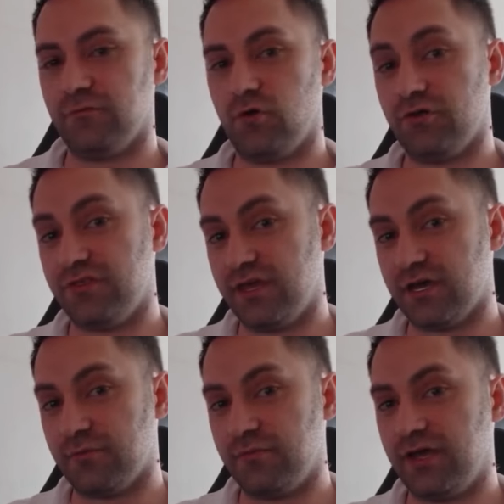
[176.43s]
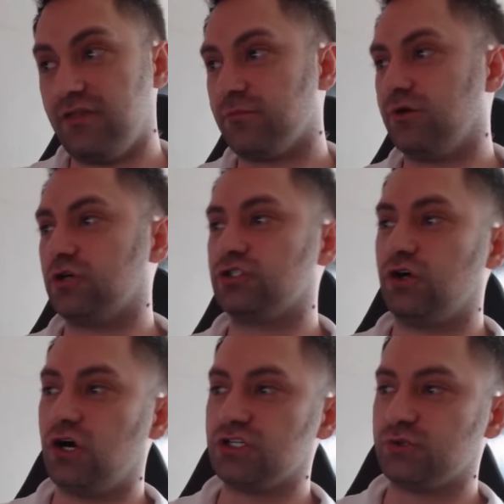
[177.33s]
on them, and the proctor
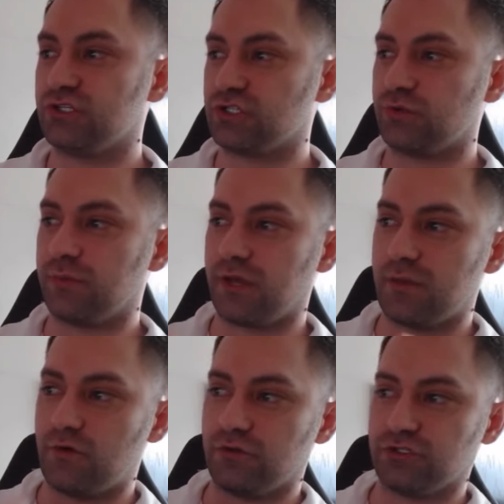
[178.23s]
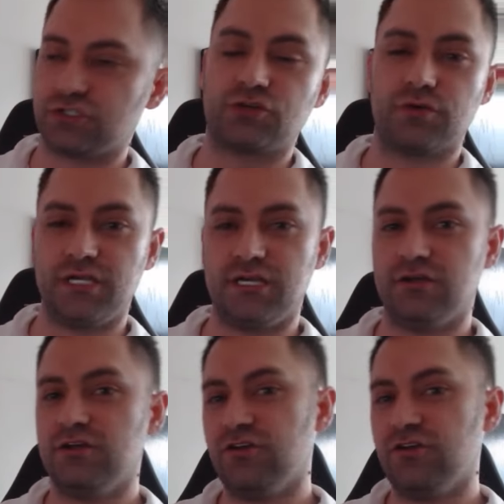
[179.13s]
also has the webcam on their screen,